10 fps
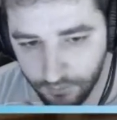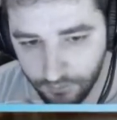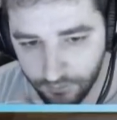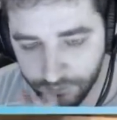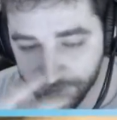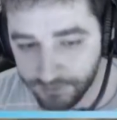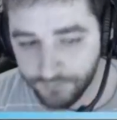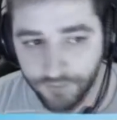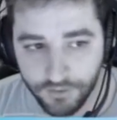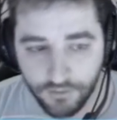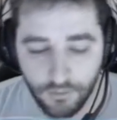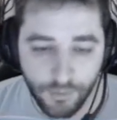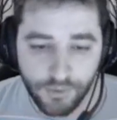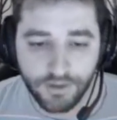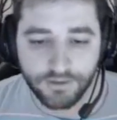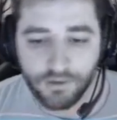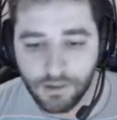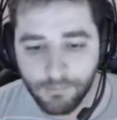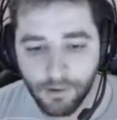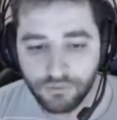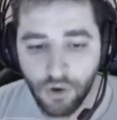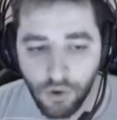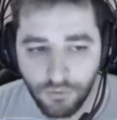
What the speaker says: specific, we're going to talk about how the